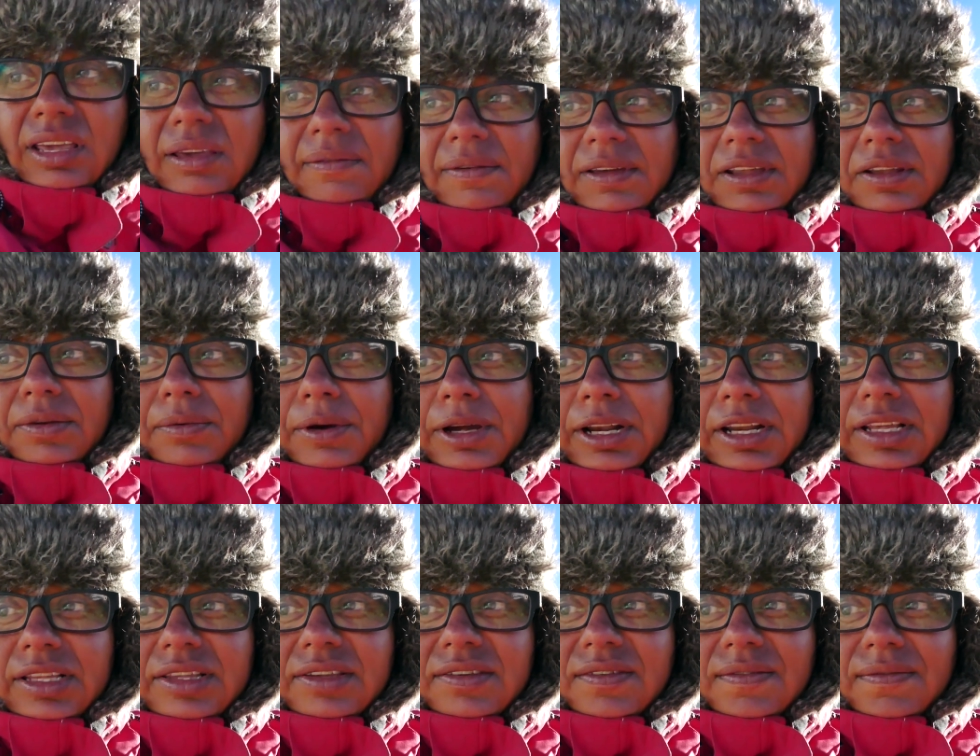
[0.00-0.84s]
even
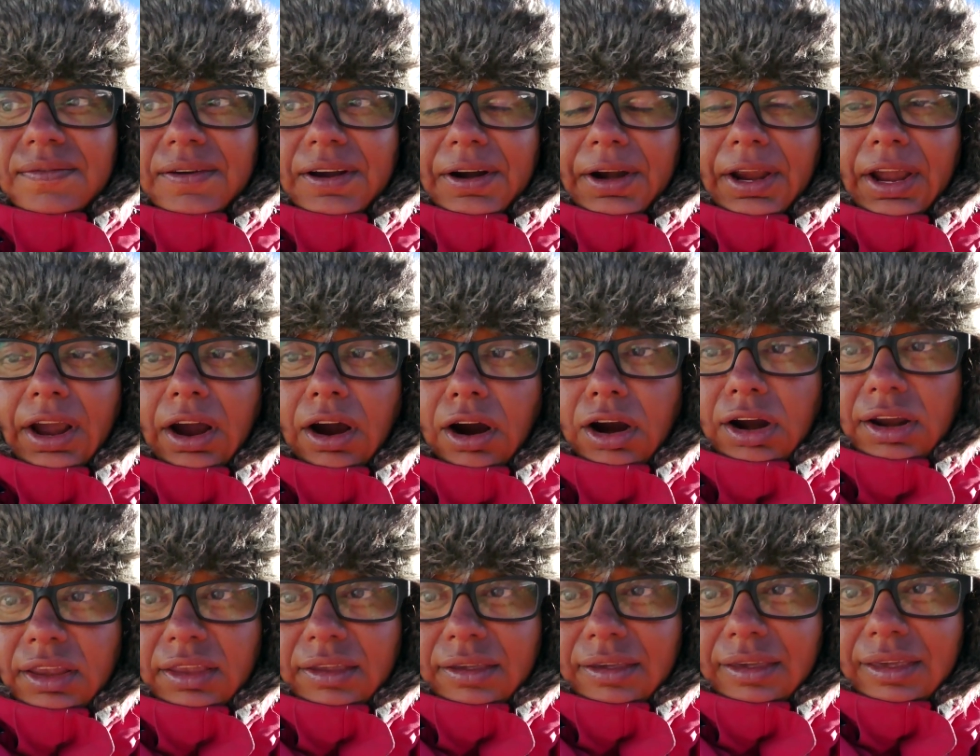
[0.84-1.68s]
when it's very
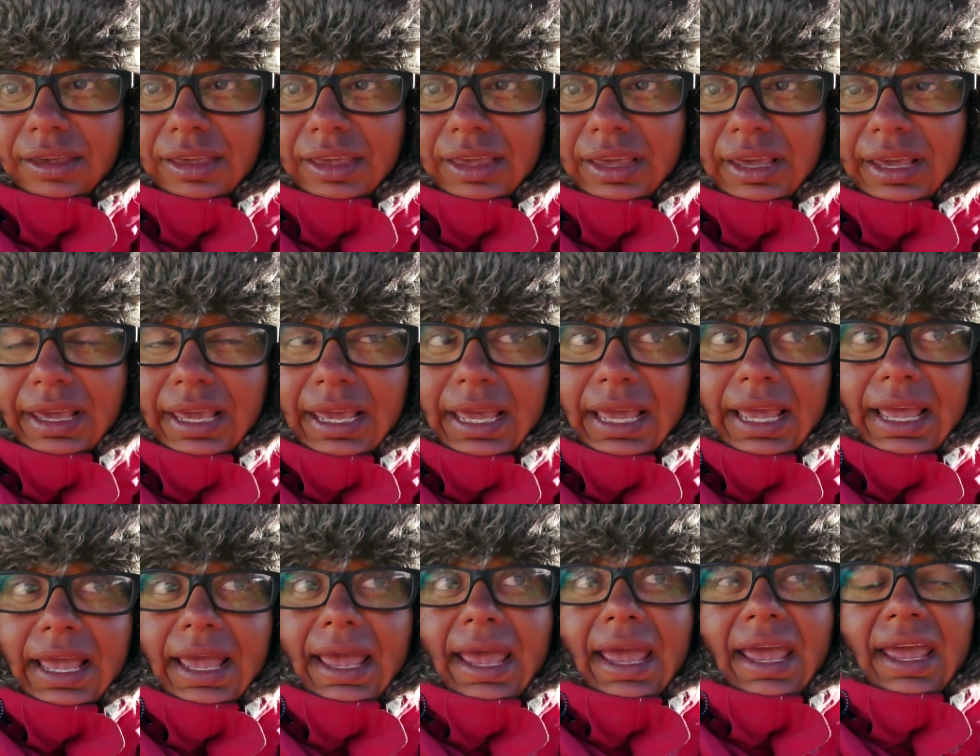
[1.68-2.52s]
hard.
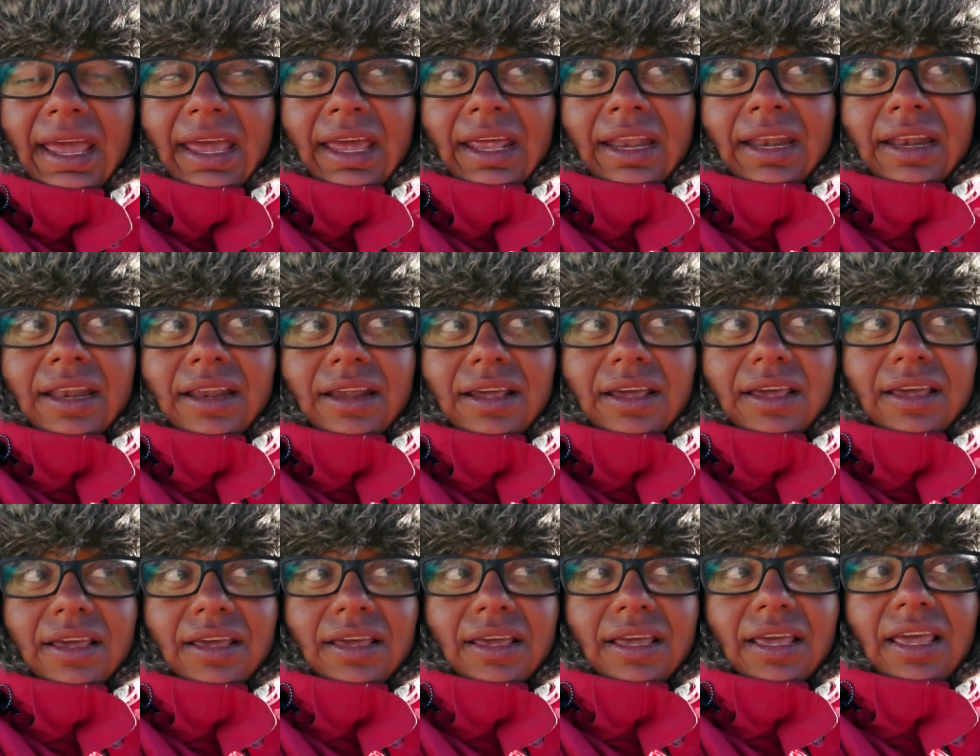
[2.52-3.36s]
And
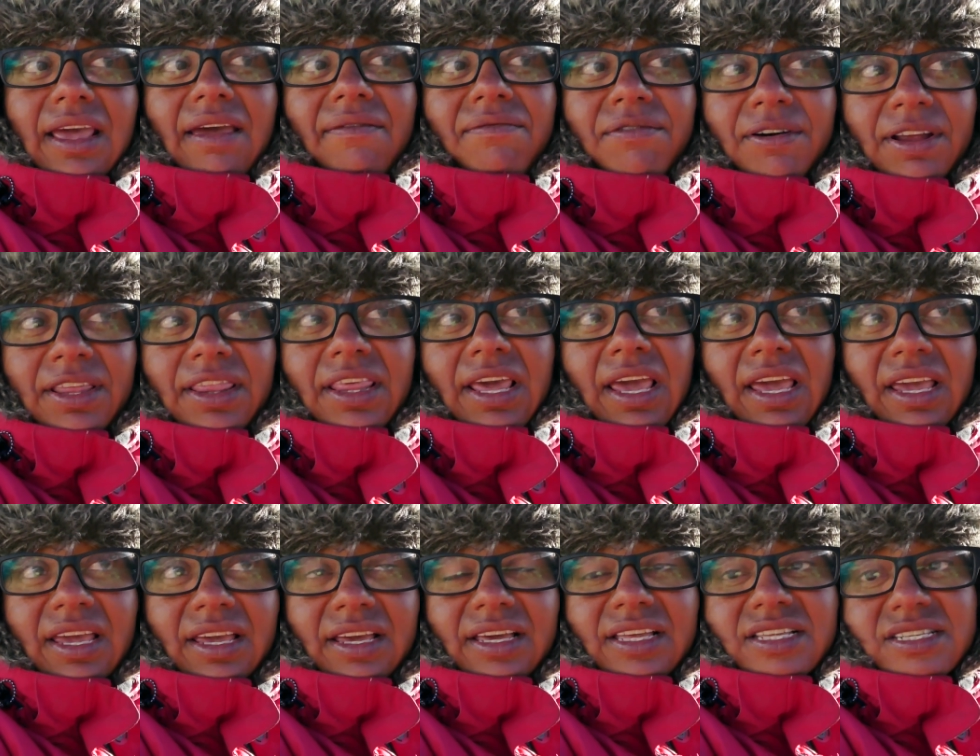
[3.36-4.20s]
every
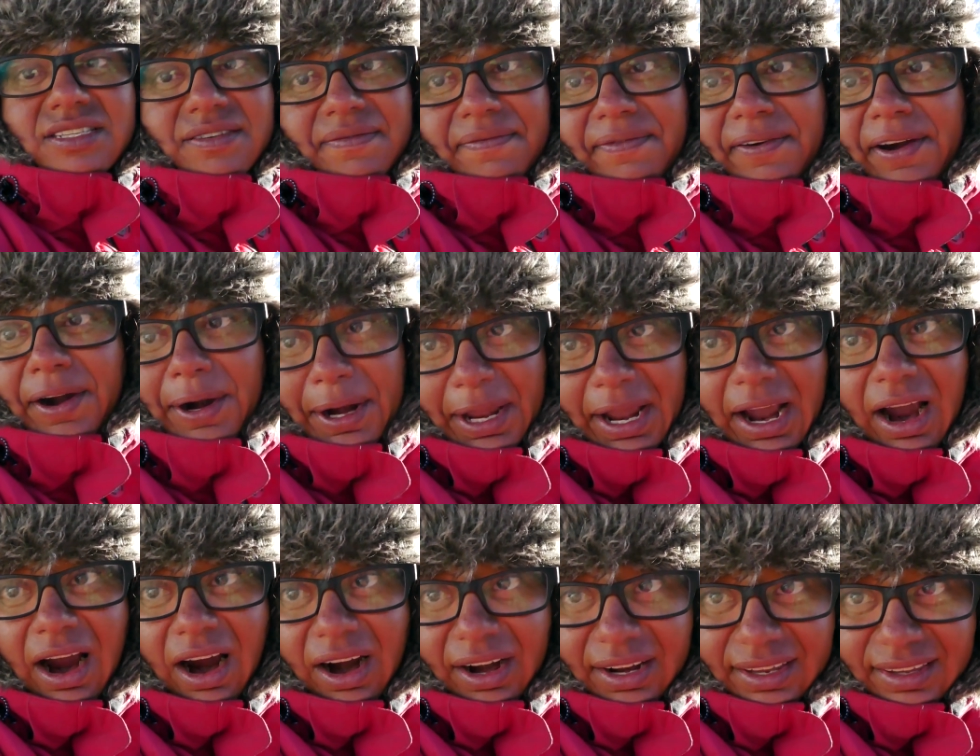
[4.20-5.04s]
day it's very
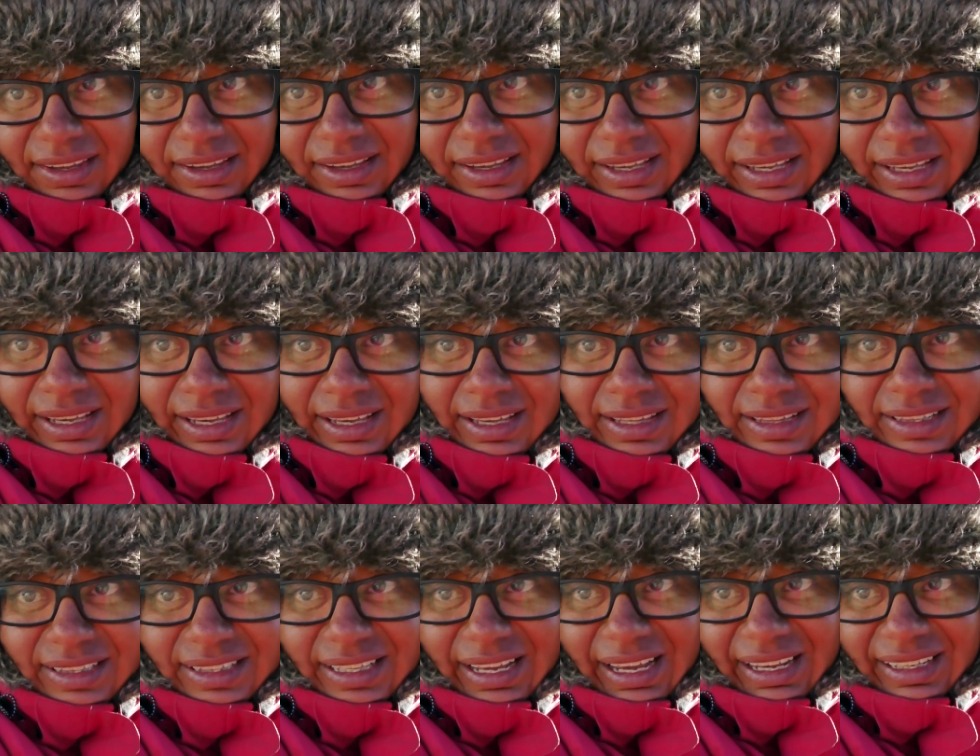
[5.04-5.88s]
hard.
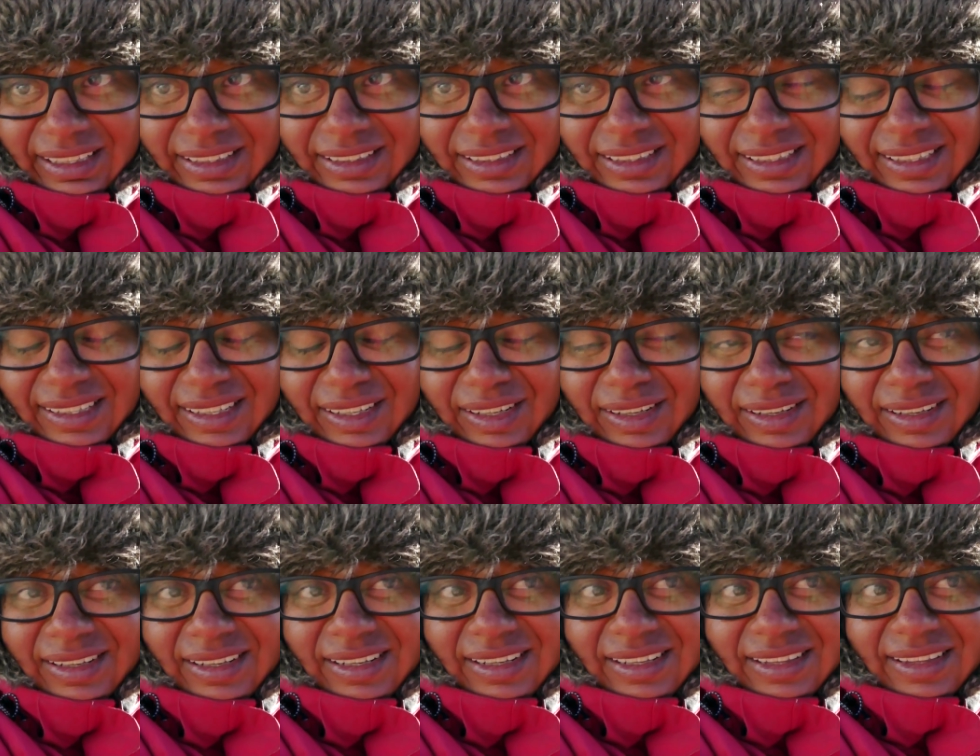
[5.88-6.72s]
That's
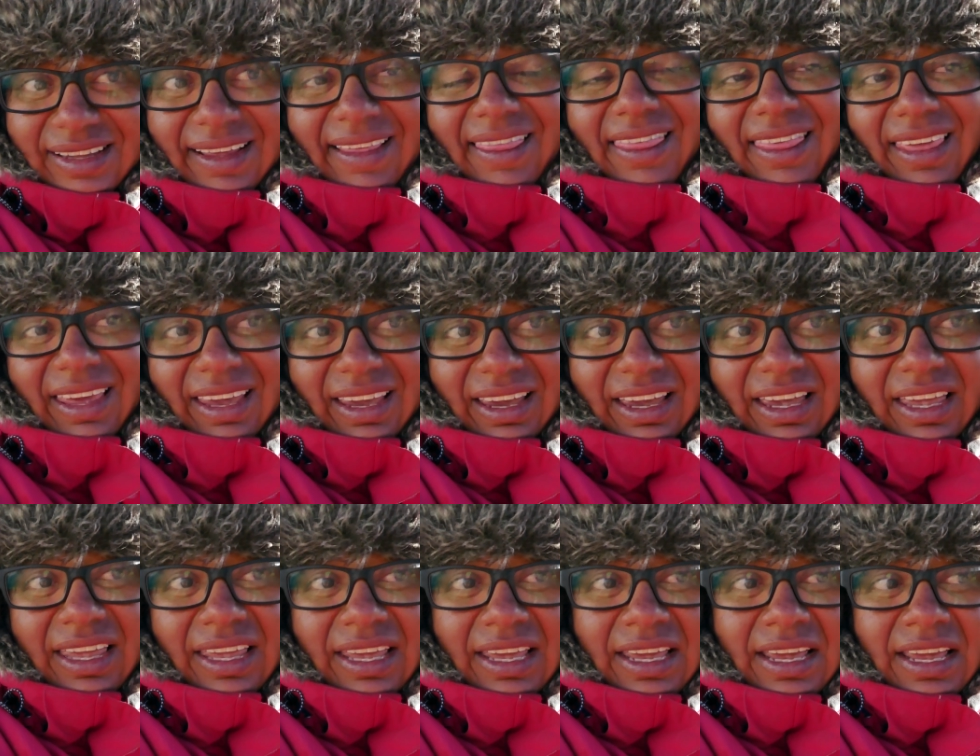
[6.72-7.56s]
the
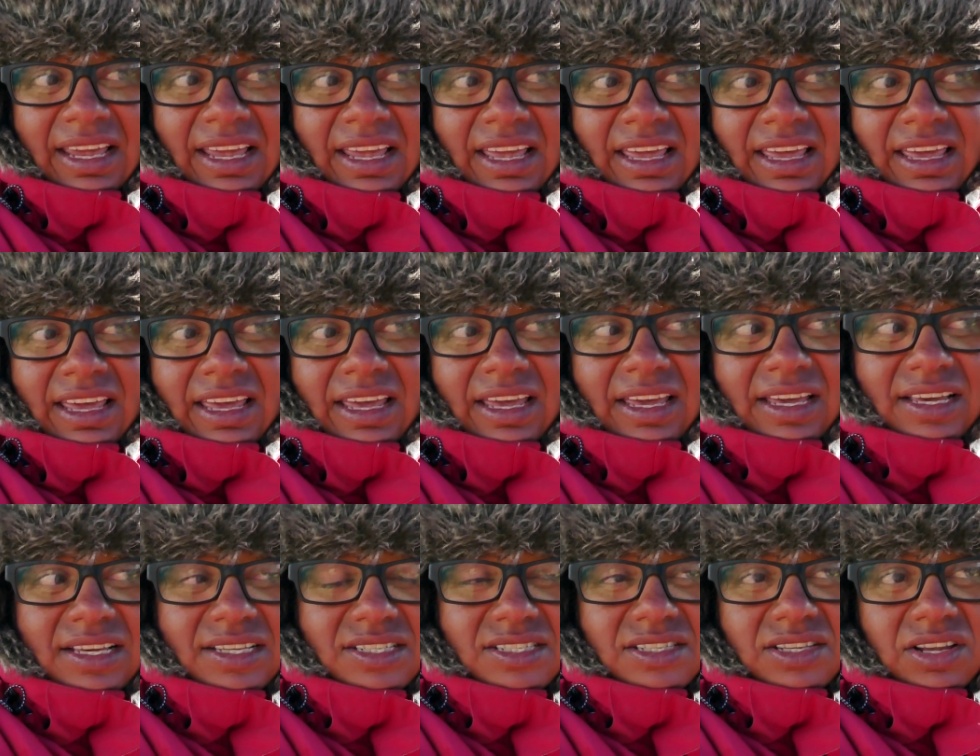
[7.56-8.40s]
thing.
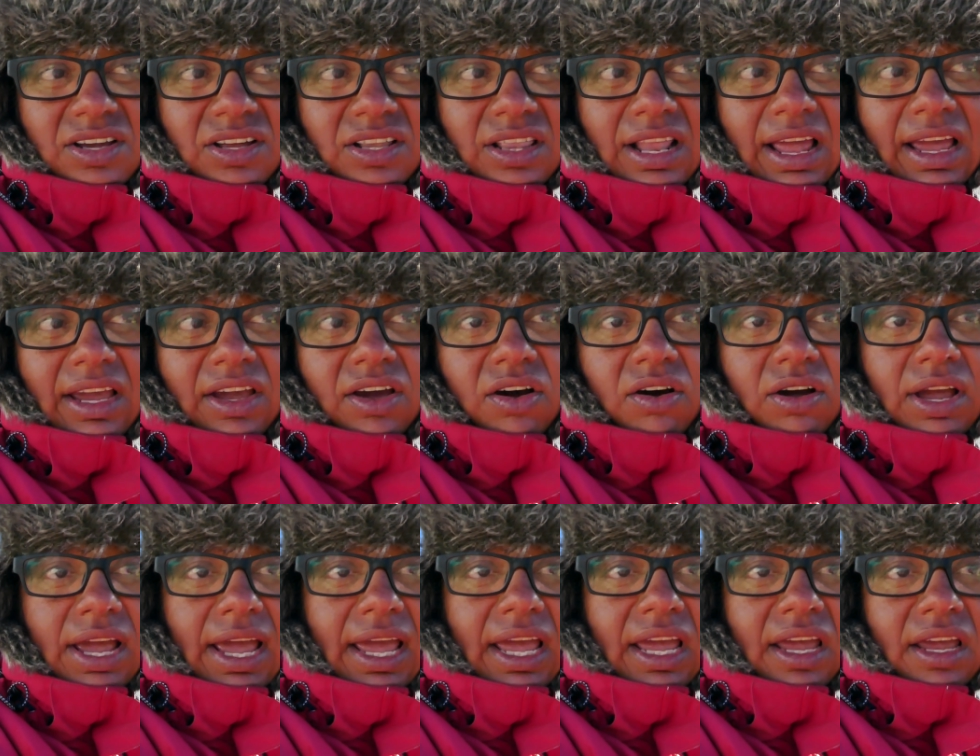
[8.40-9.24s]
It's not like,
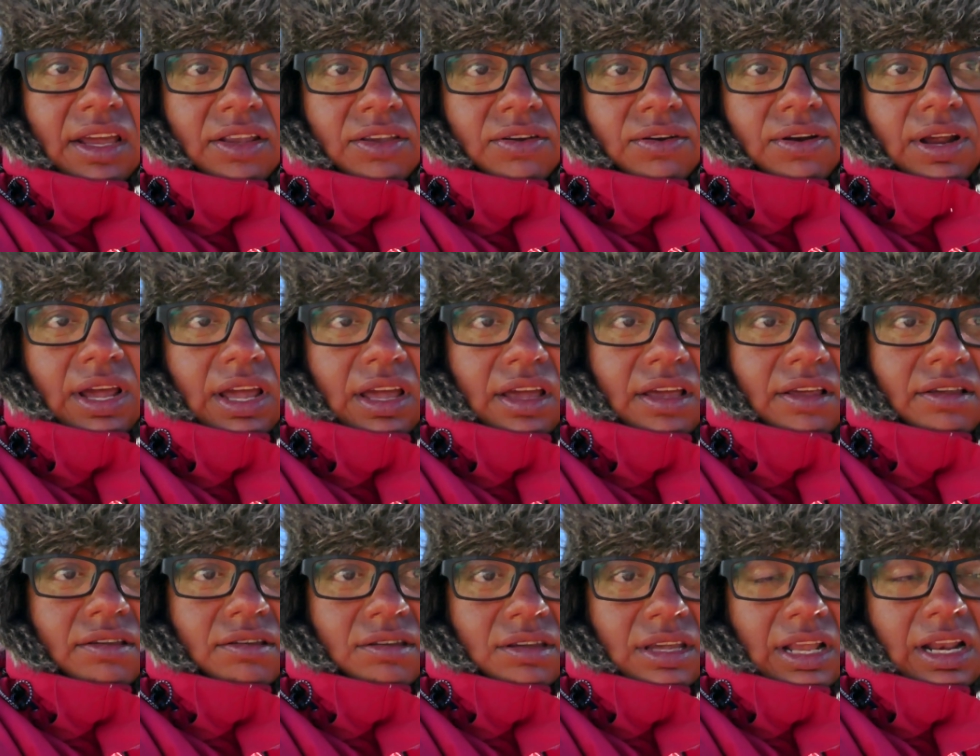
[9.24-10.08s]
okay,
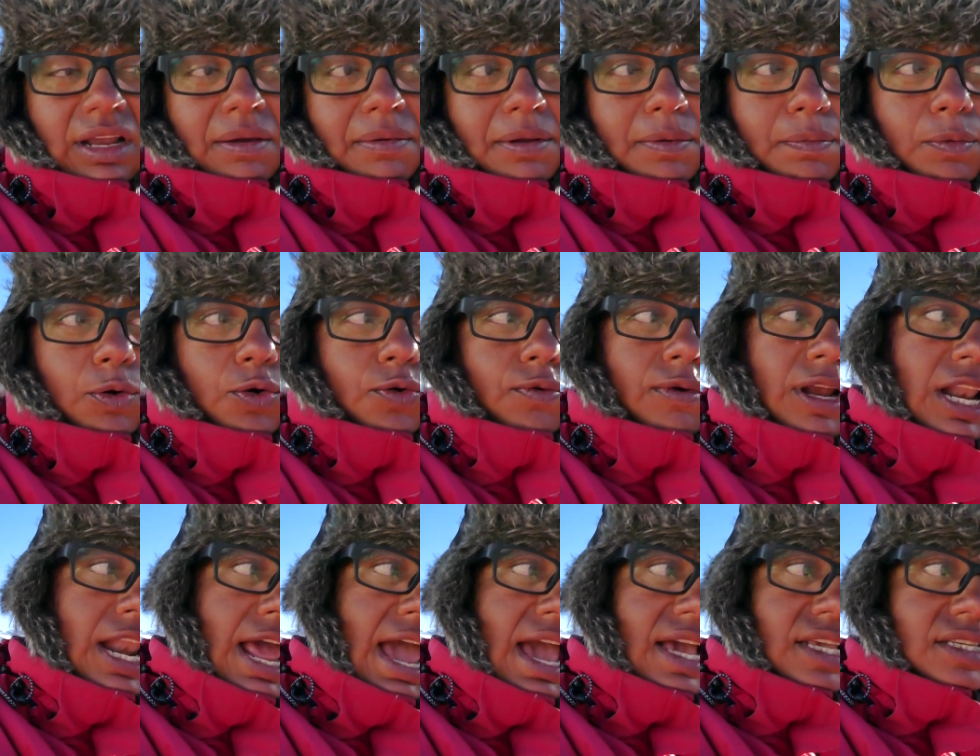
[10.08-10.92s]
today is a little bit more
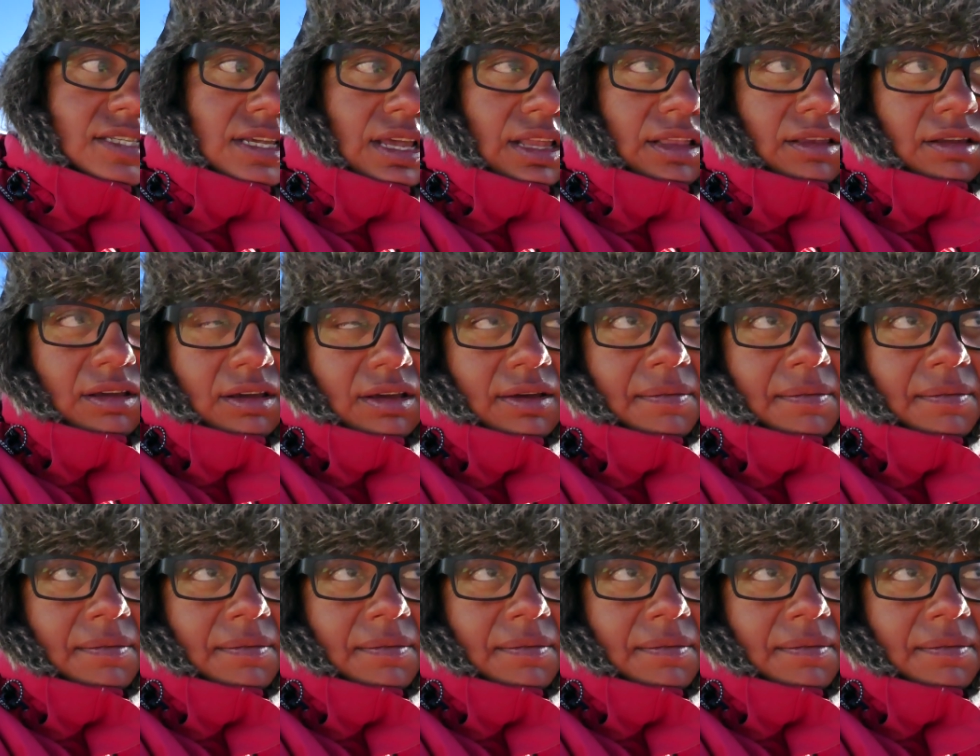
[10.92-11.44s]
relaxed and